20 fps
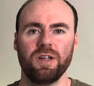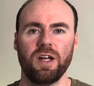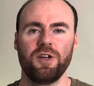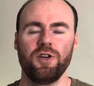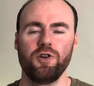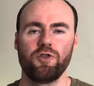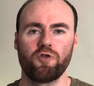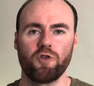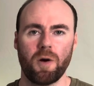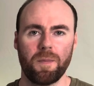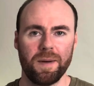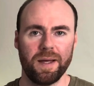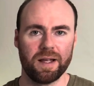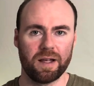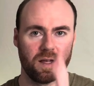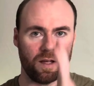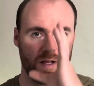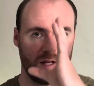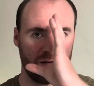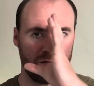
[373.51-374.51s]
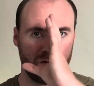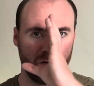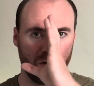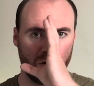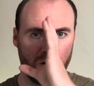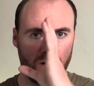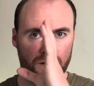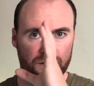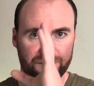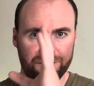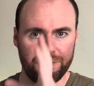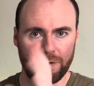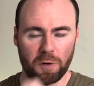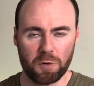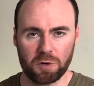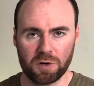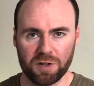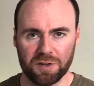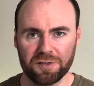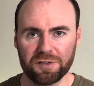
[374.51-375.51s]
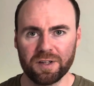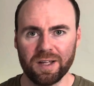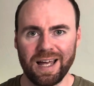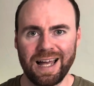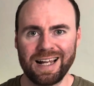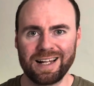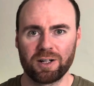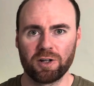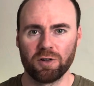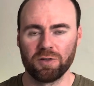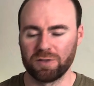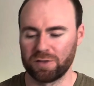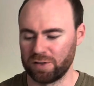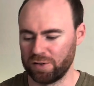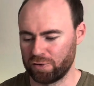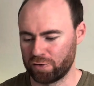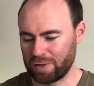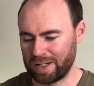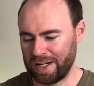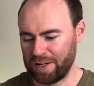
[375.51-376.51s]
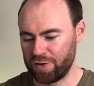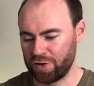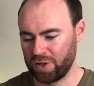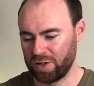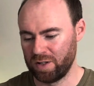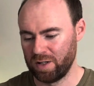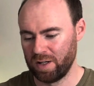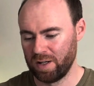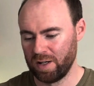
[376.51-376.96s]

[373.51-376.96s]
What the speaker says: a nootropic for focus and concentration.